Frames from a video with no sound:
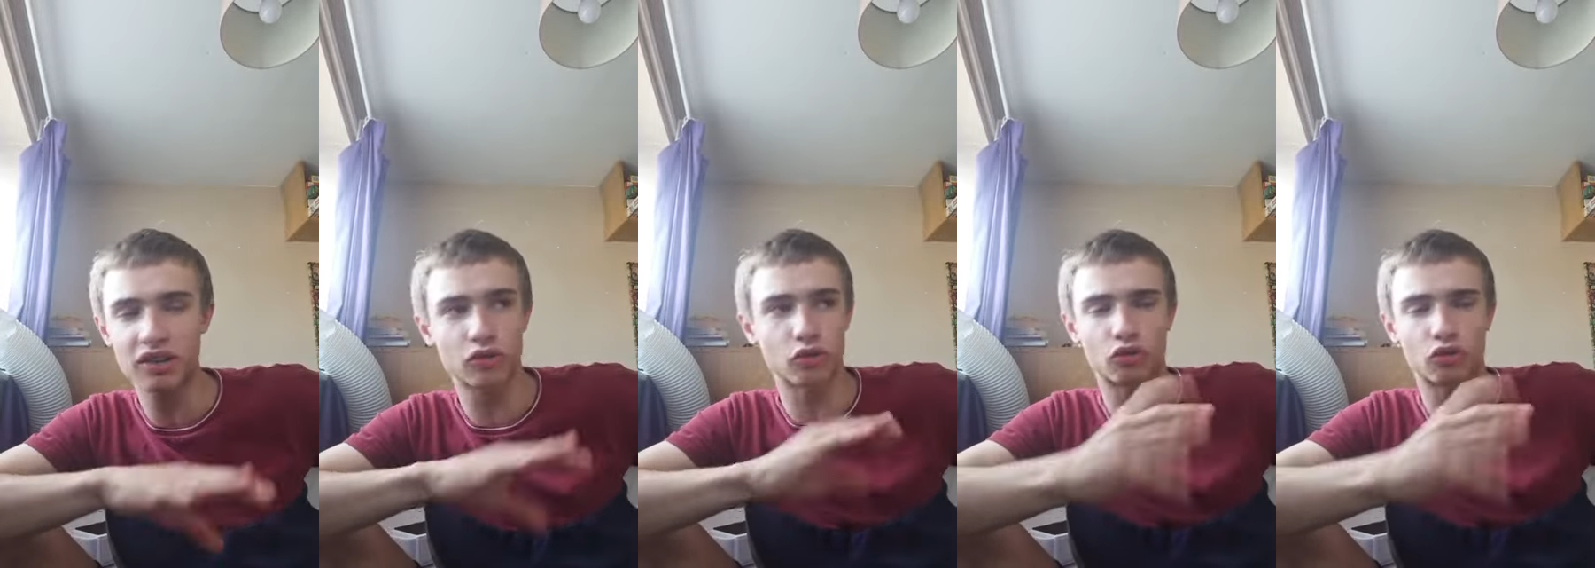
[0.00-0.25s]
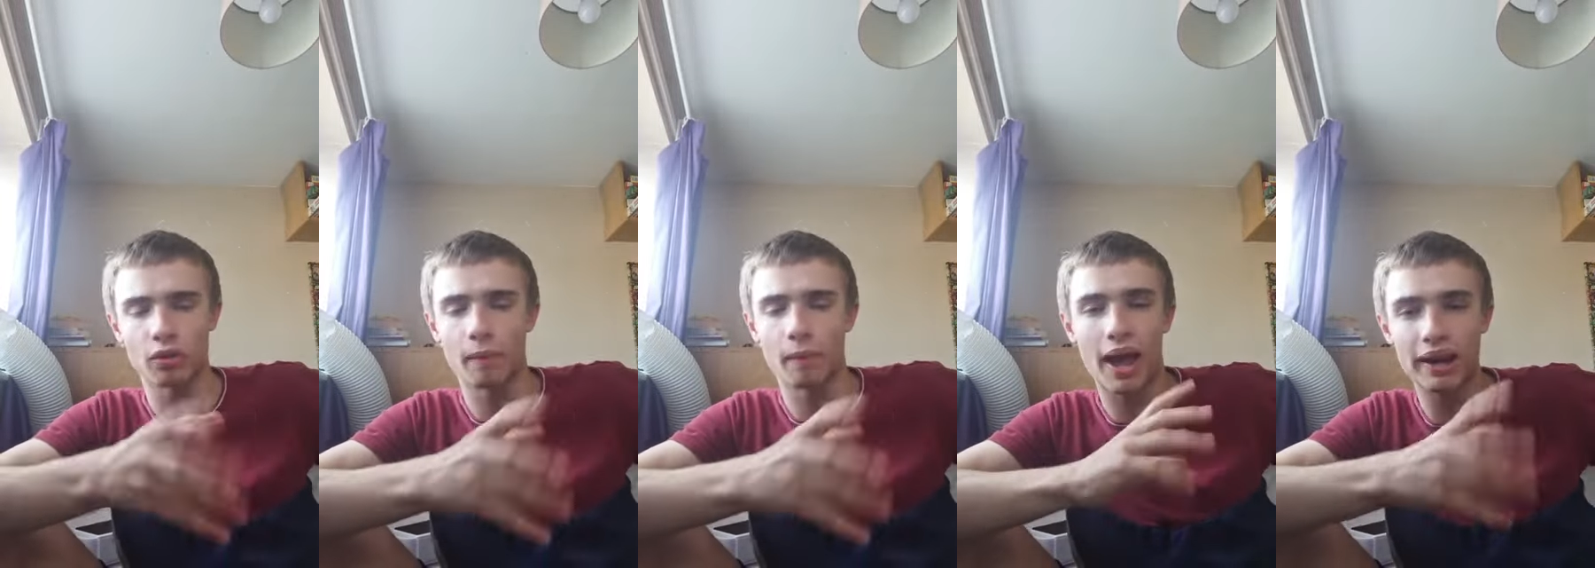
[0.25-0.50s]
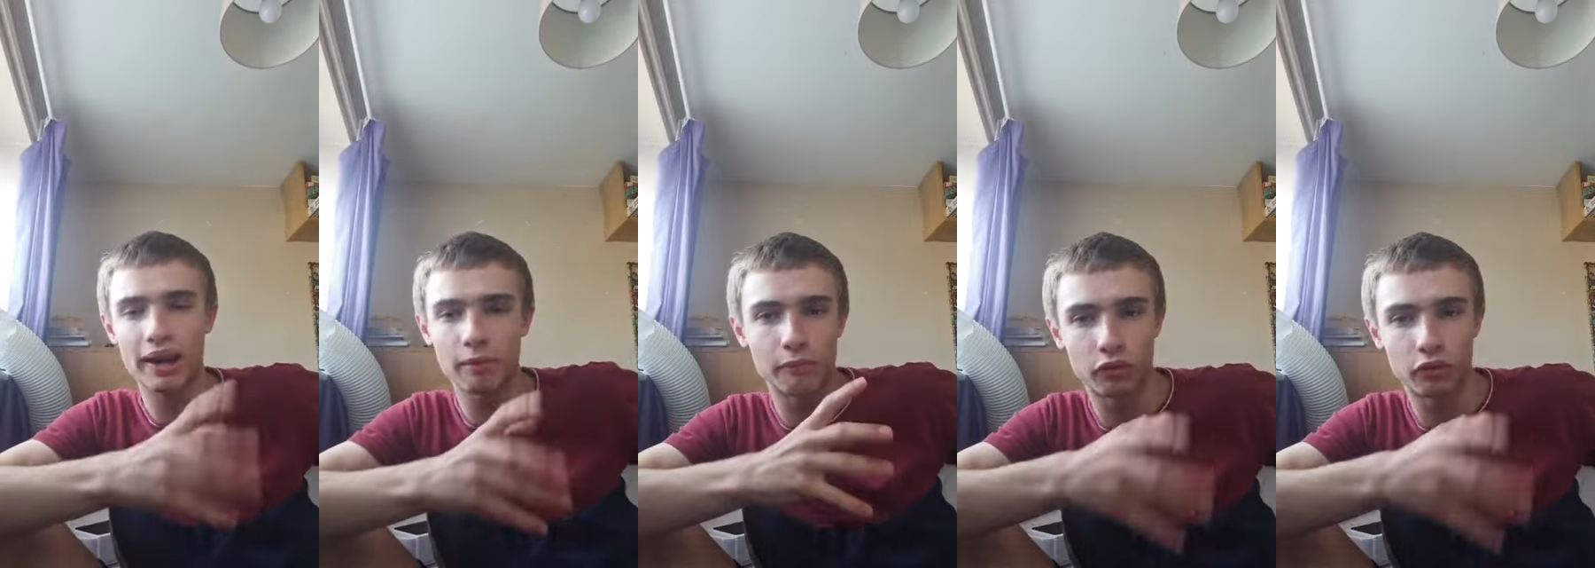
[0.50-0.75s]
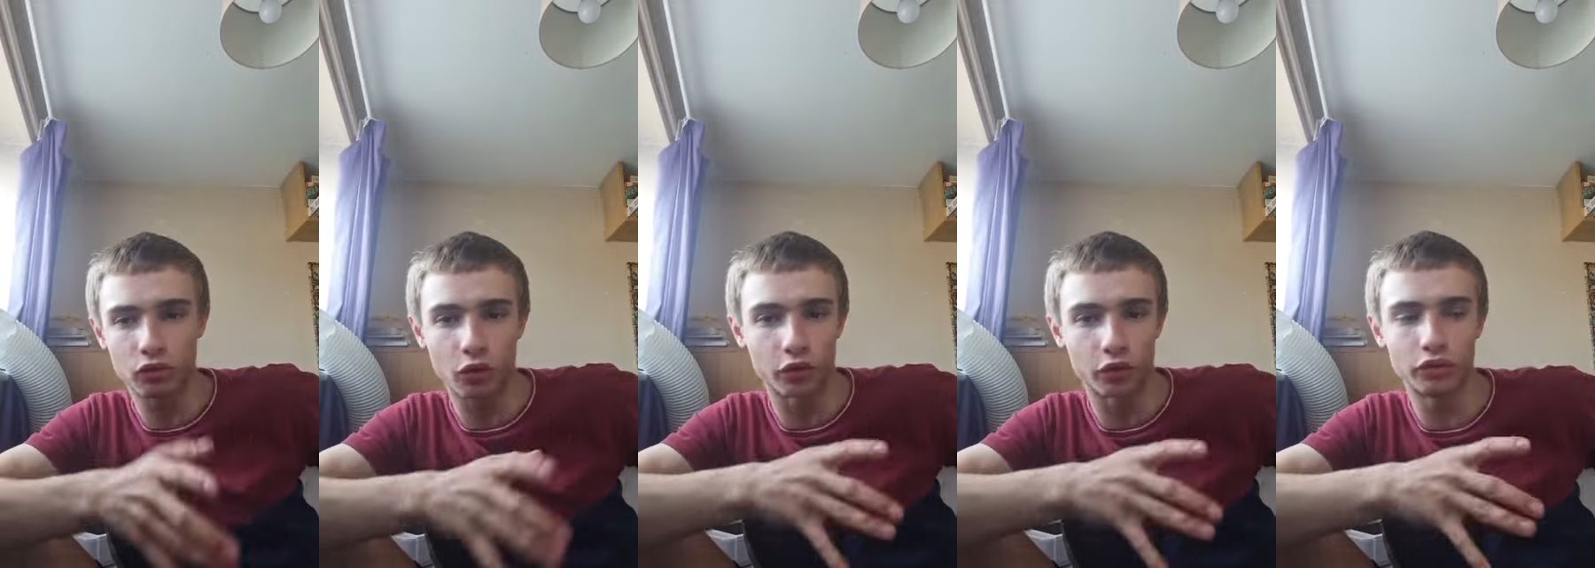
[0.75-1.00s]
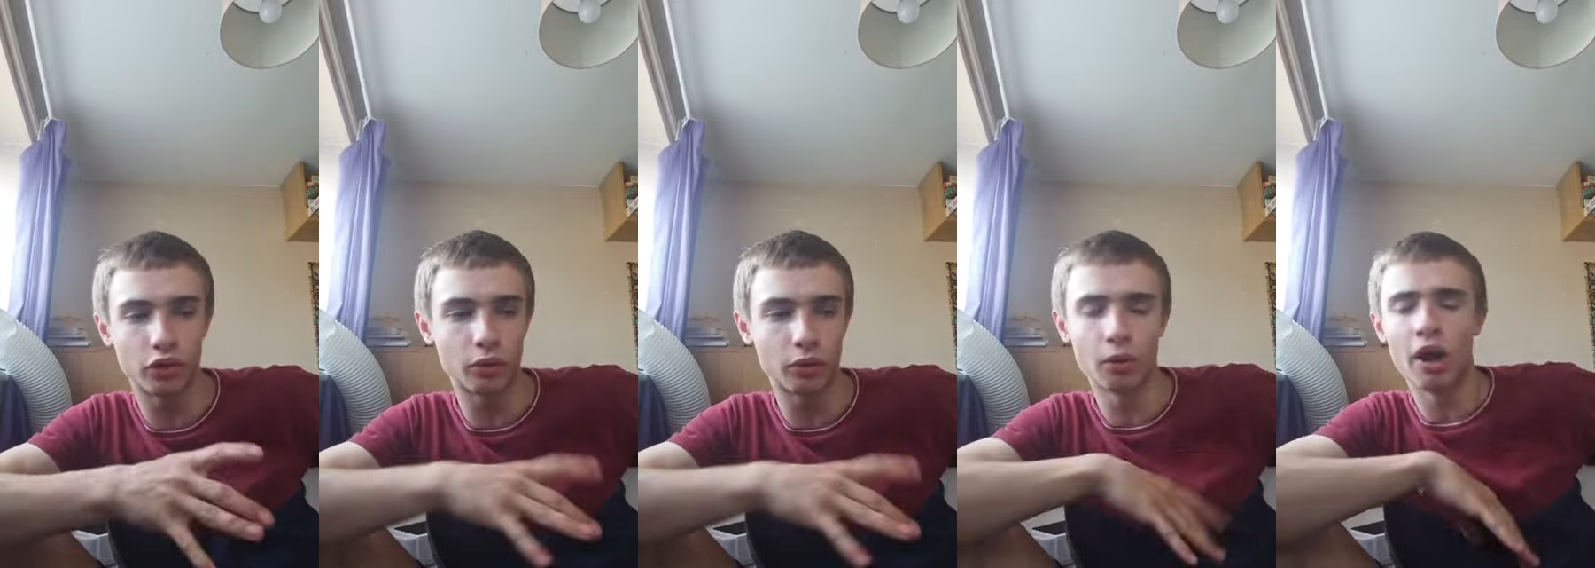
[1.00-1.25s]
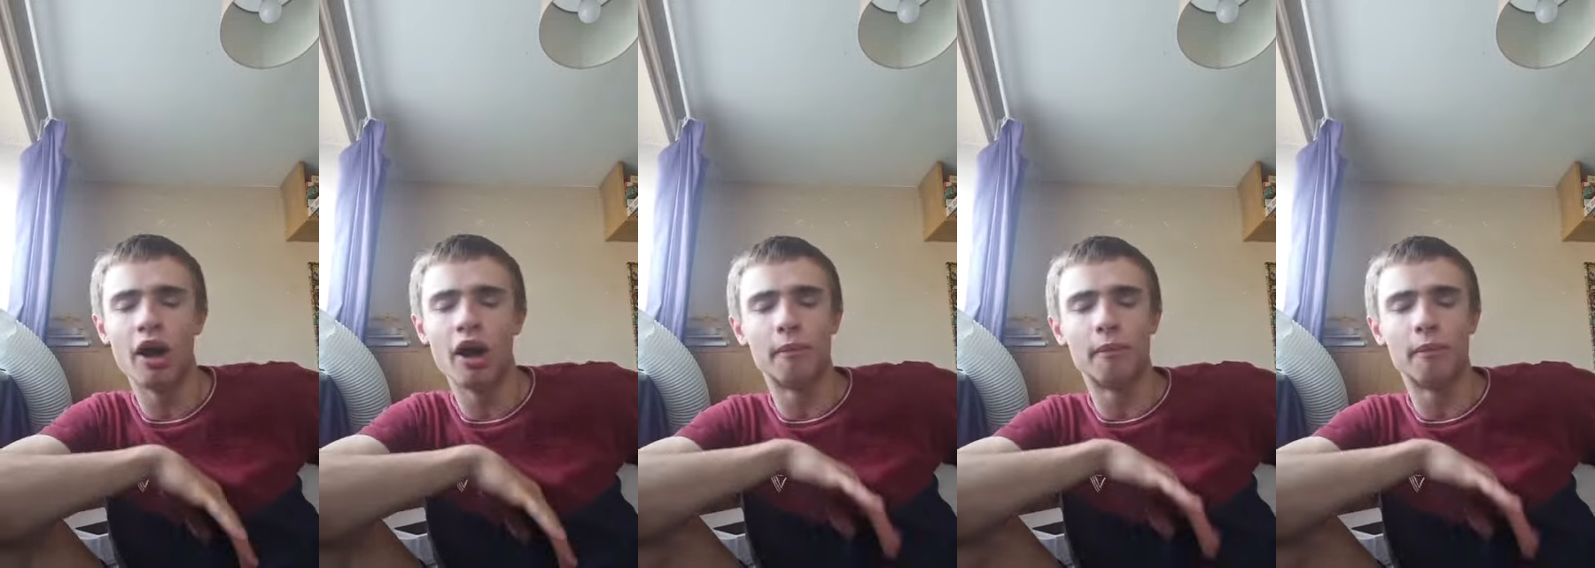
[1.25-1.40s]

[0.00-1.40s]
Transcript: so some elements got new.